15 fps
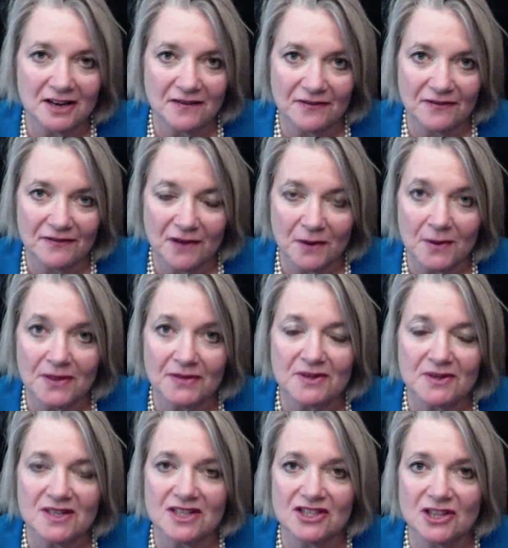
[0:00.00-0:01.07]
forward through to
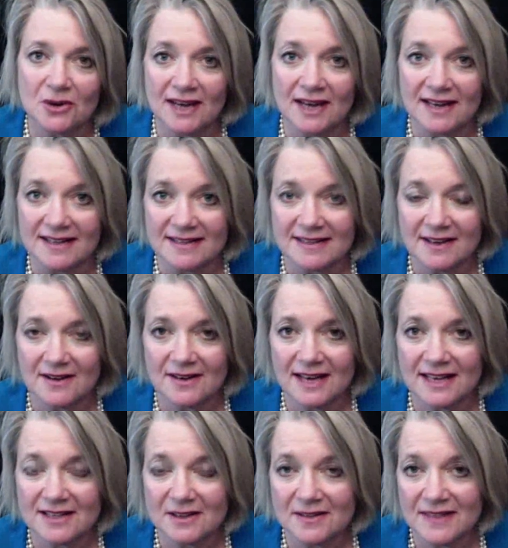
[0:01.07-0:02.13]
the showcase. Okay,
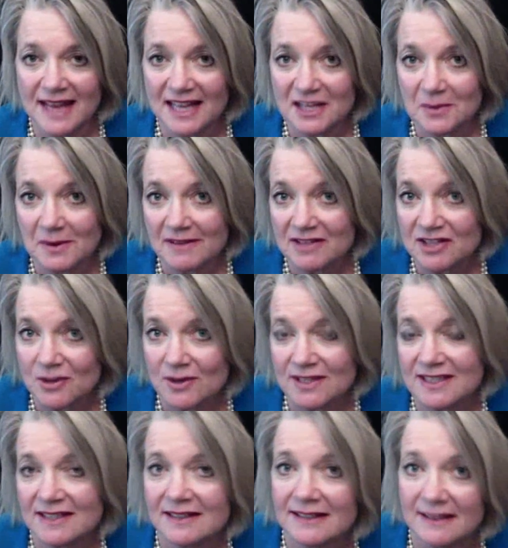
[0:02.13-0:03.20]
so that's where it's going to
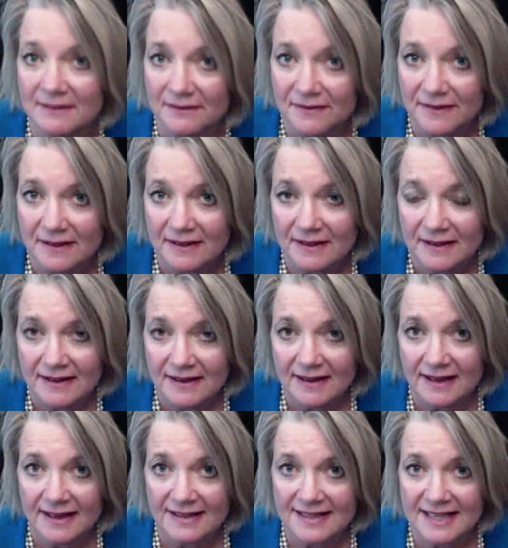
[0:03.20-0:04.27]
live. And
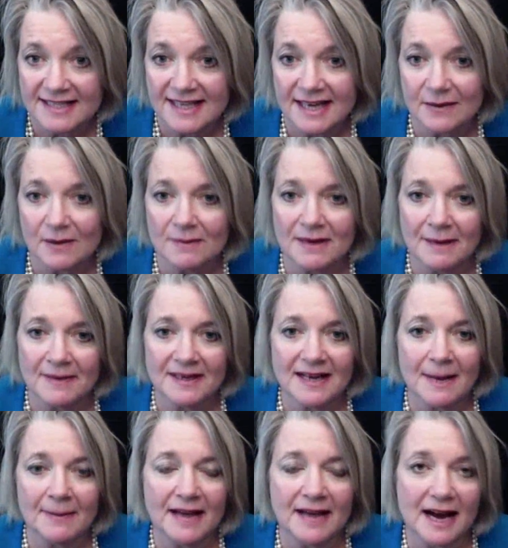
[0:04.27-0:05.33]
as I said, it will be up in a
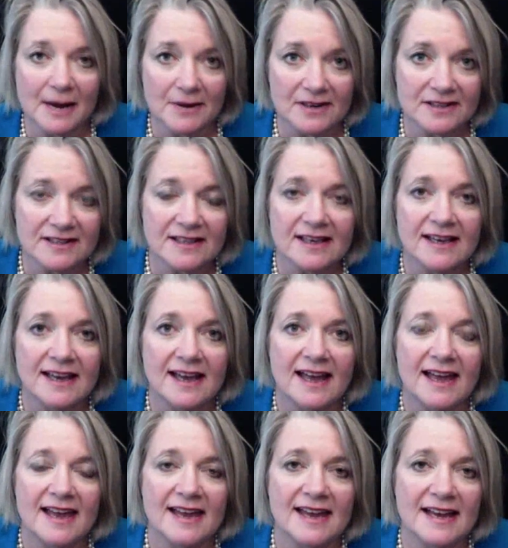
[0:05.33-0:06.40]
couple hours,
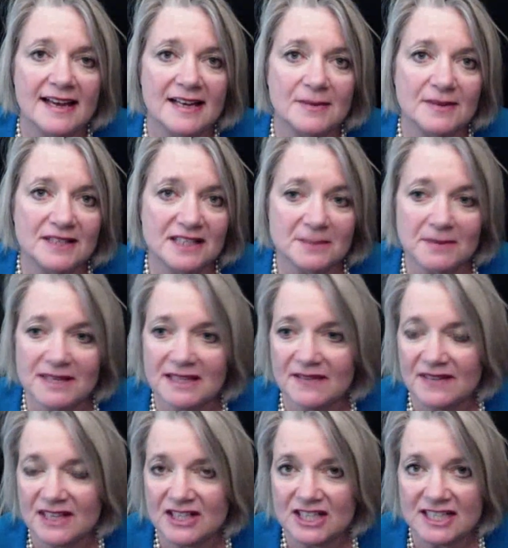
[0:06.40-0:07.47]
and we're just putting the
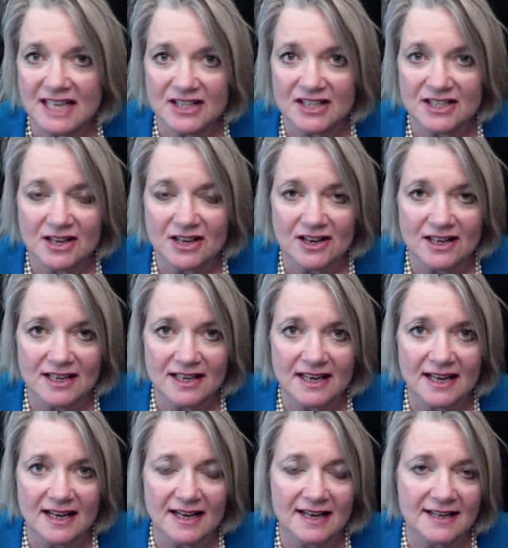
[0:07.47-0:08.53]
finishing touches on
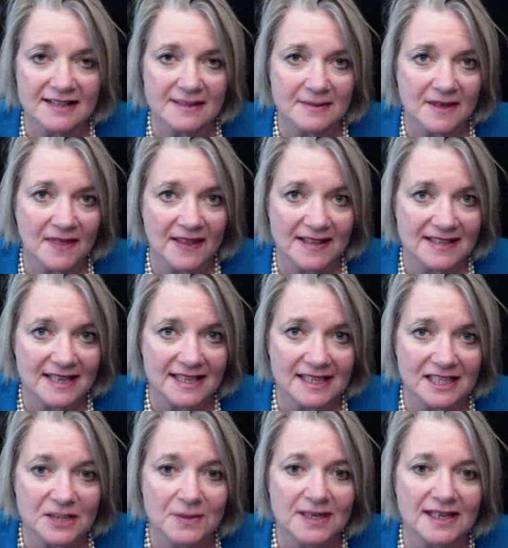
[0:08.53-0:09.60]
uh, some of the things that needed
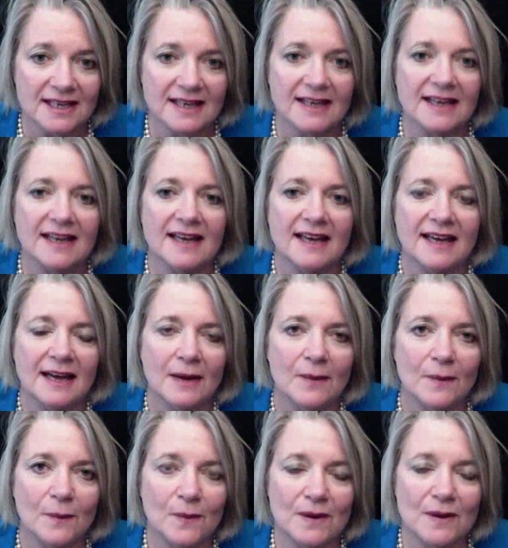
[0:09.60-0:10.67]
tweaking
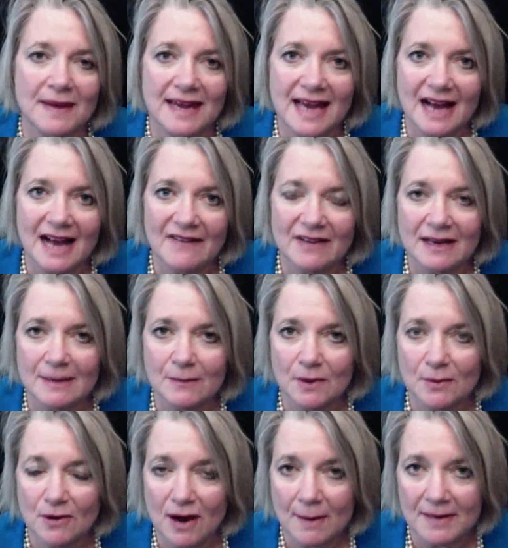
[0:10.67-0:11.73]
we may have it more
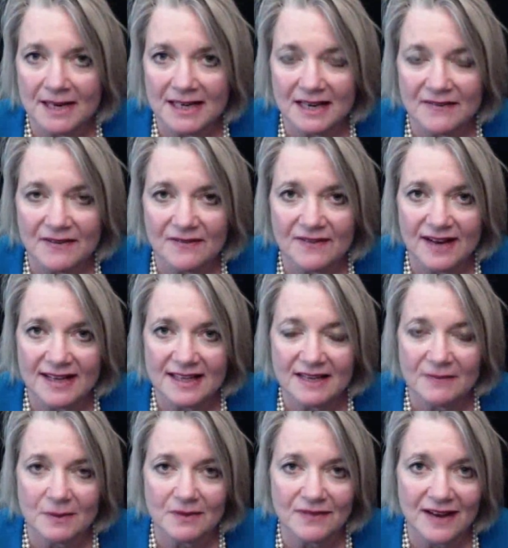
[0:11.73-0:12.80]
prominent if it find if
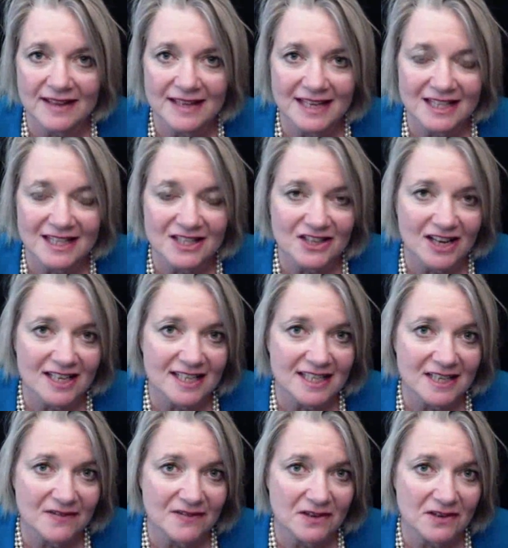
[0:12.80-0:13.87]
we find that it's not easy
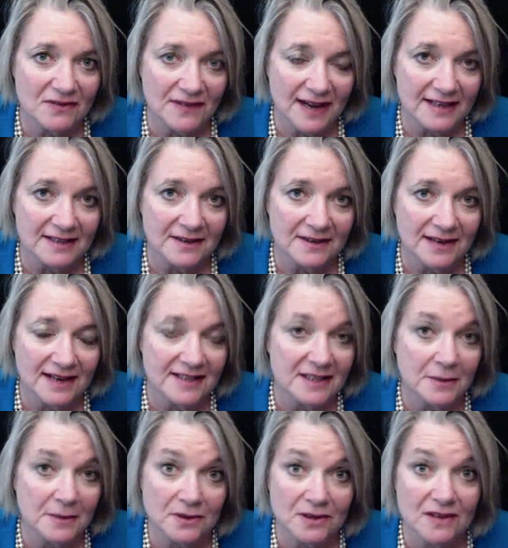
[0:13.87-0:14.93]
for you to find. Okay, so
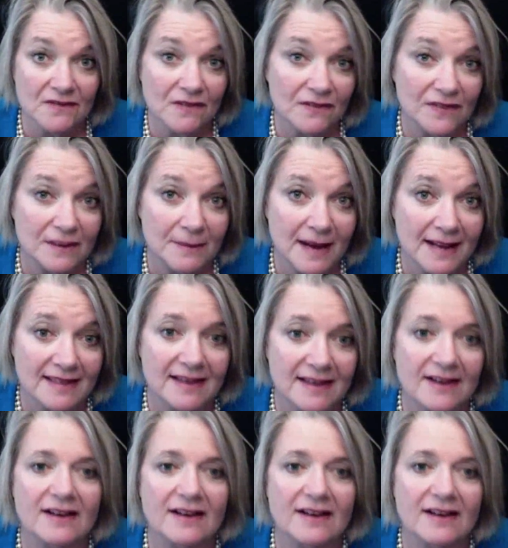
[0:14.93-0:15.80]
we're looking for feedback there.